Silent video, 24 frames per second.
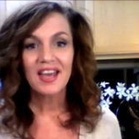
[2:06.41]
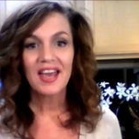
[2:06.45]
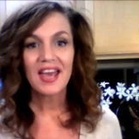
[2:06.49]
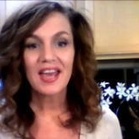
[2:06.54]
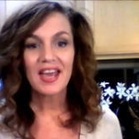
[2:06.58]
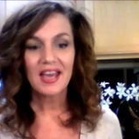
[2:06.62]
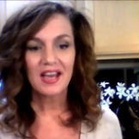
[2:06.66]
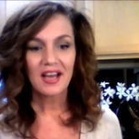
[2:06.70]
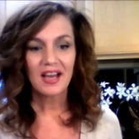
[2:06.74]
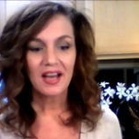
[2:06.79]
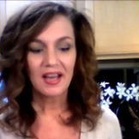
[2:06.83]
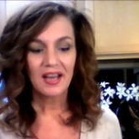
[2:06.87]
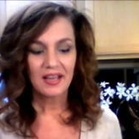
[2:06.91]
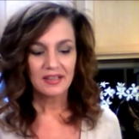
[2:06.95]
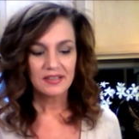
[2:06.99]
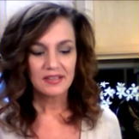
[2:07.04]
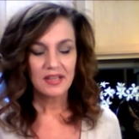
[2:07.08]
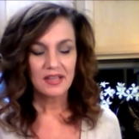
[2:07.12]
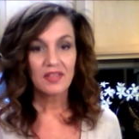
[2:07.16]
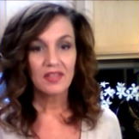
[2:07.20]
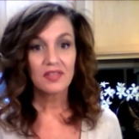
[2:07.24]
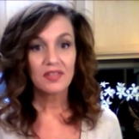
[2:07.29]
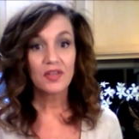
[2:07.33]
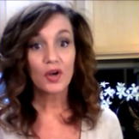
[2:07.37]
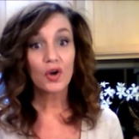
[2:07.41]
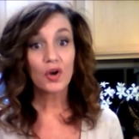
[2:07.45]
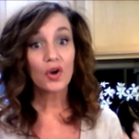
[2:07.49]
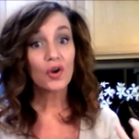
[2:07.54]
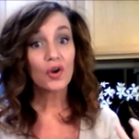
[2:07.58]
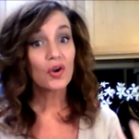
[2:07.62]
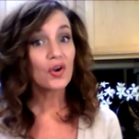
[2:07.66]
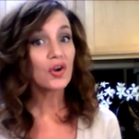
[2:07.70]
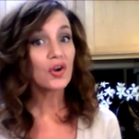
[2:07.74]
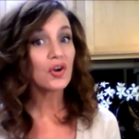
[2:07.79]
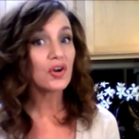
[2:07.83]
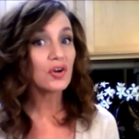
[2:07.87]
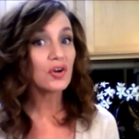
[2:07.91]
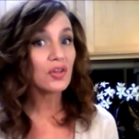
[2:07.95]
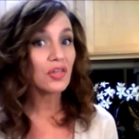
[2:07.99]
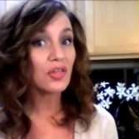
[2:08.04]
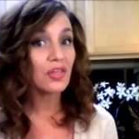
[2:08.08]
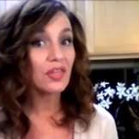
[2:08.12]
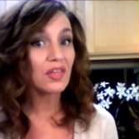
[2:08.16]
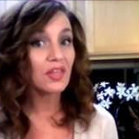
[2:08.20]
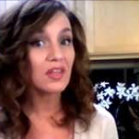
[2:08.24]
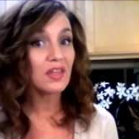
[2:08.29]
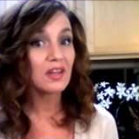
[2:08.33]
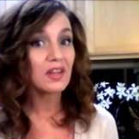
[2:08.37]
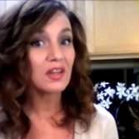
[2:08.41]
And the earth